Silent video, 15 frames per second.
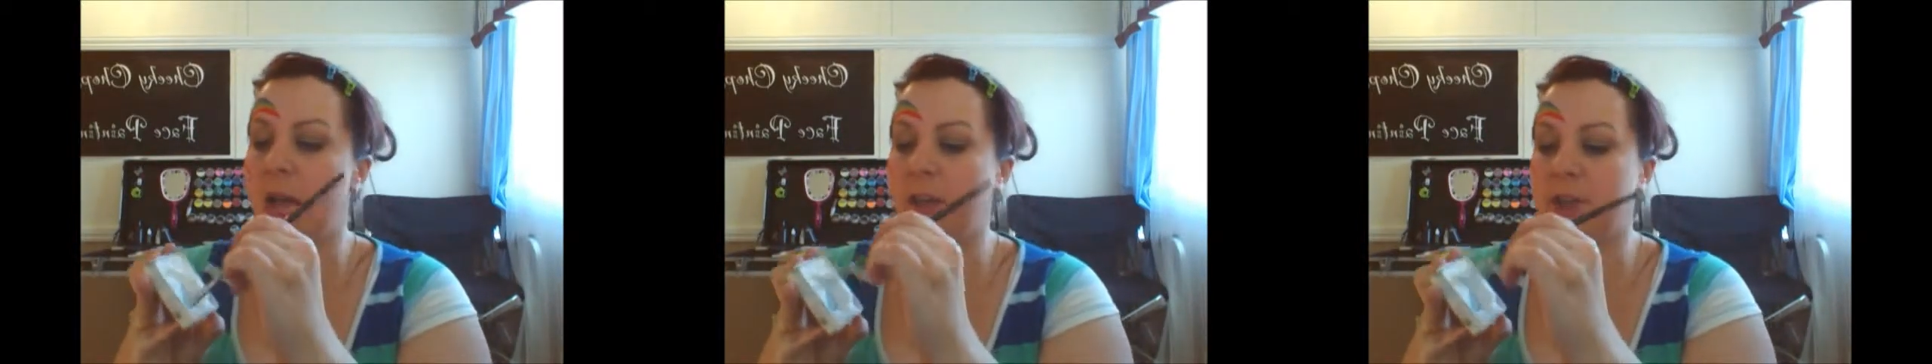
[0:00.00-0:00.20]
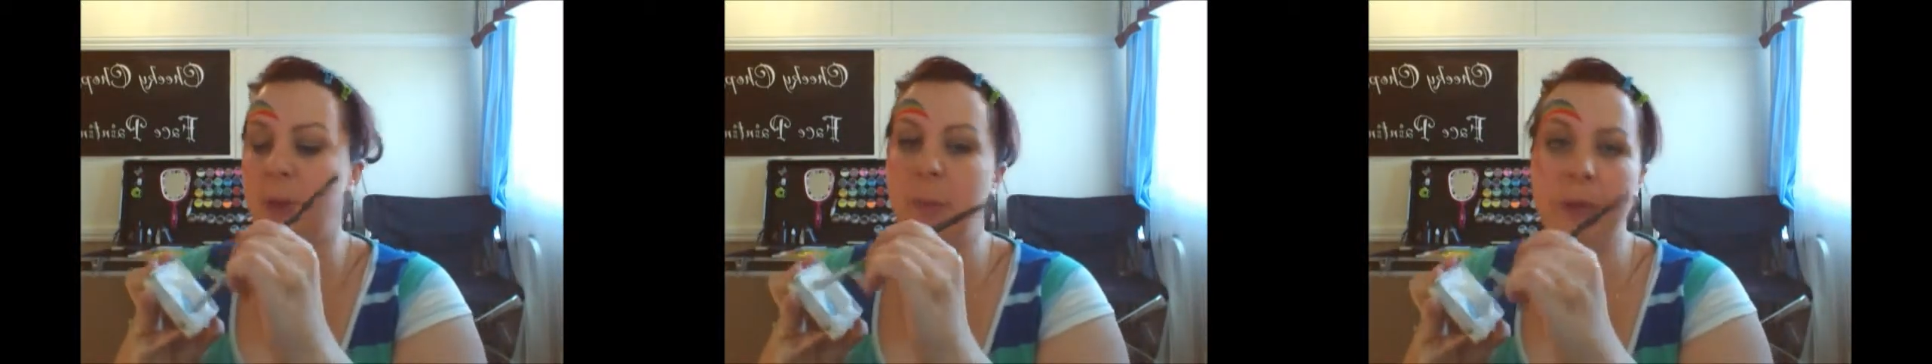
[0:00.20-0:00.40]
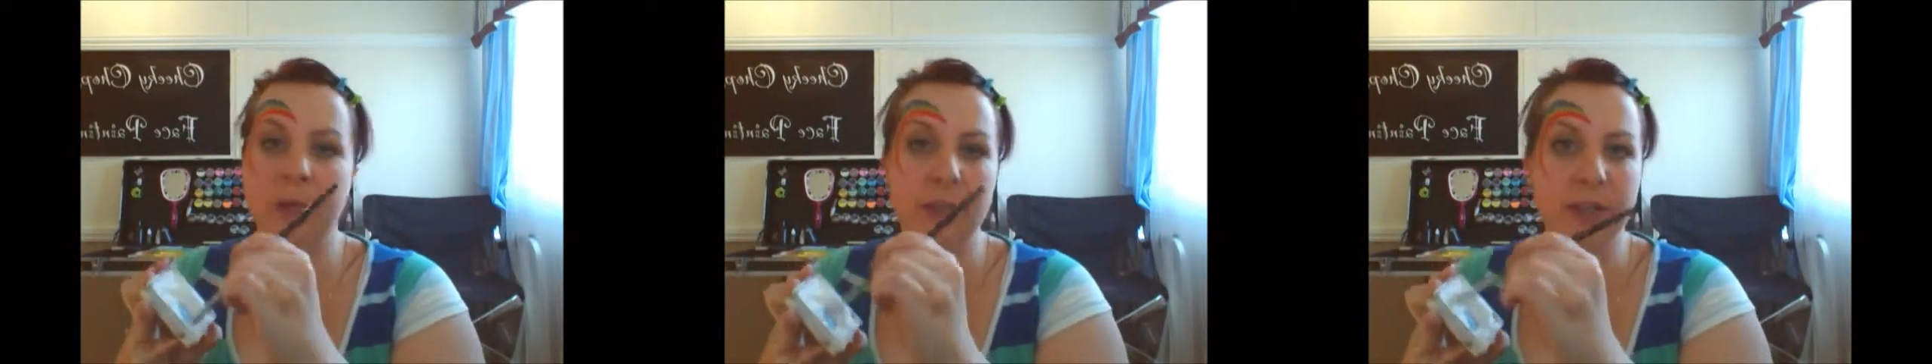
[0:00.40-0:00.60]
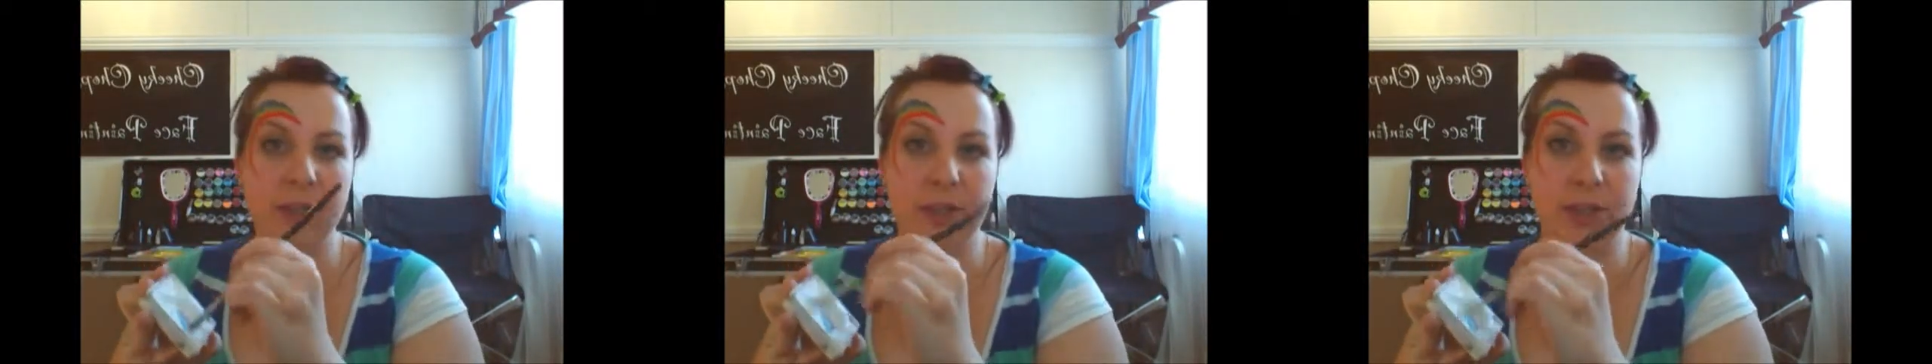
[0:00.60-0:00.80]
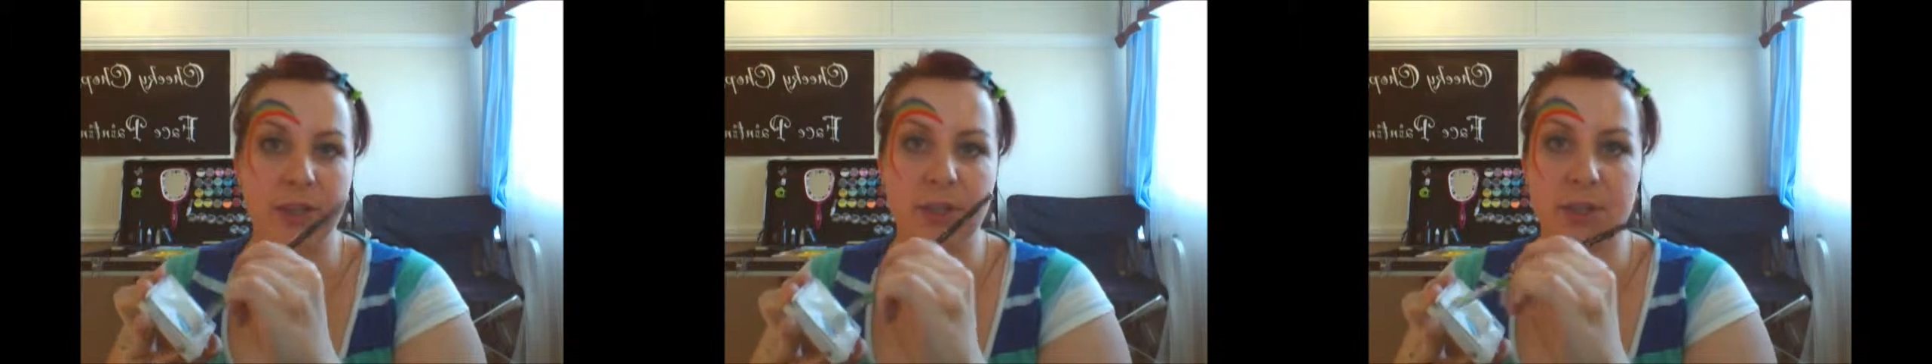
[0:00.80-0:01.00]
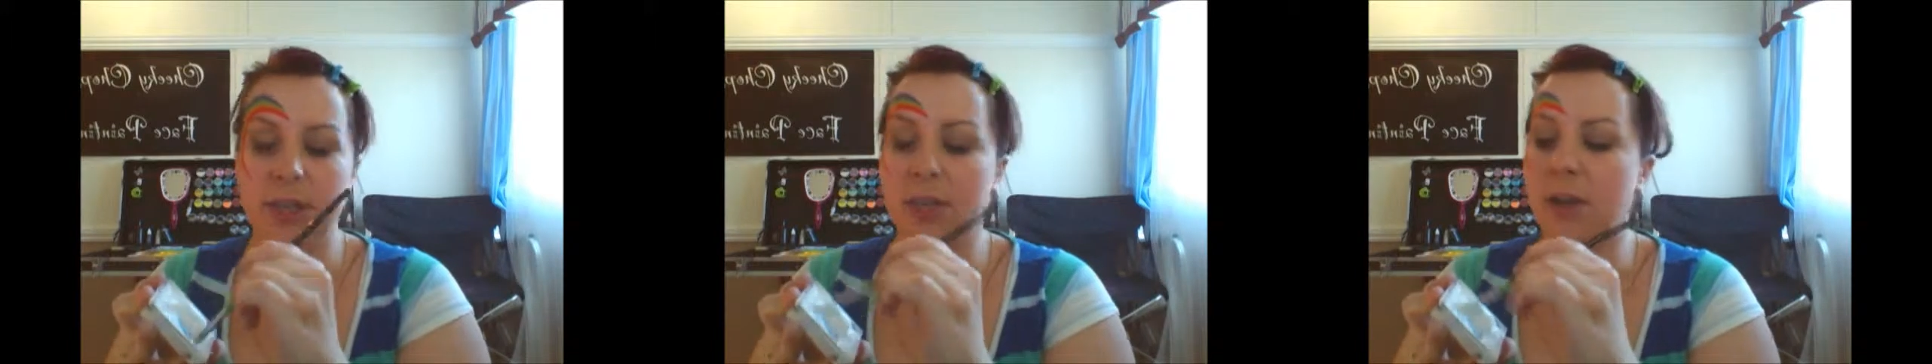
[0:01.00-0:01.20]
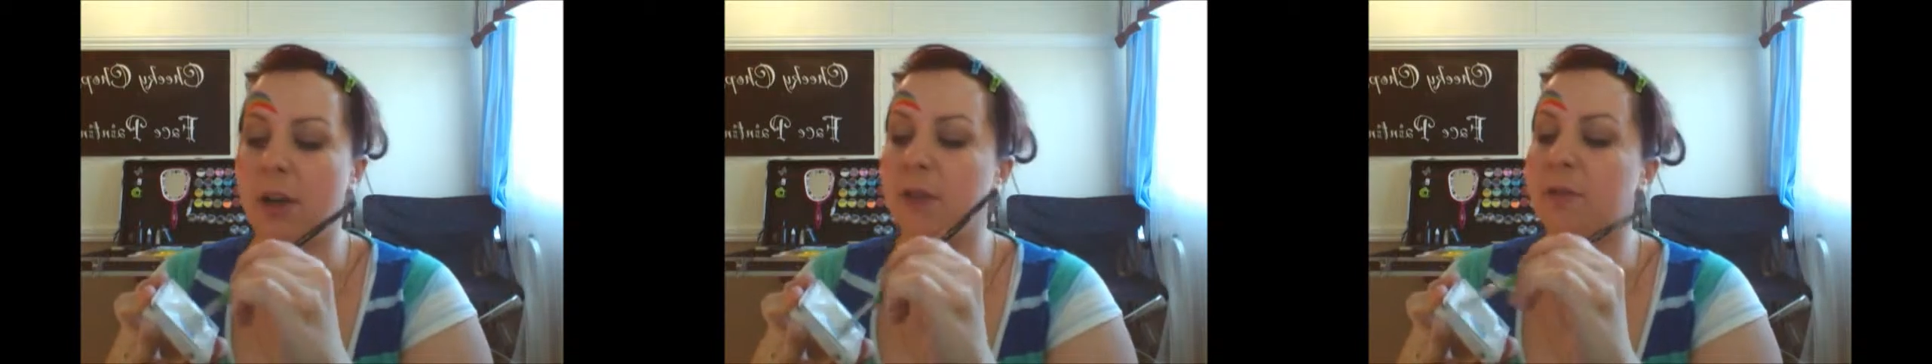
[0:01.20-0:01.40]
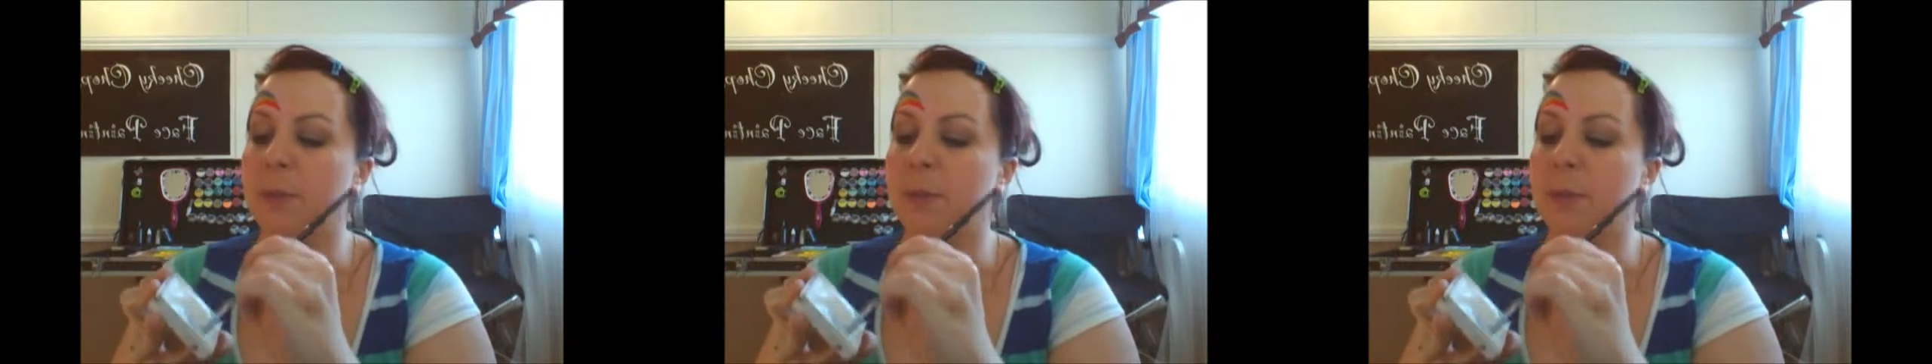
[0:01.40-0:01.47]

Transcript: super consistency, like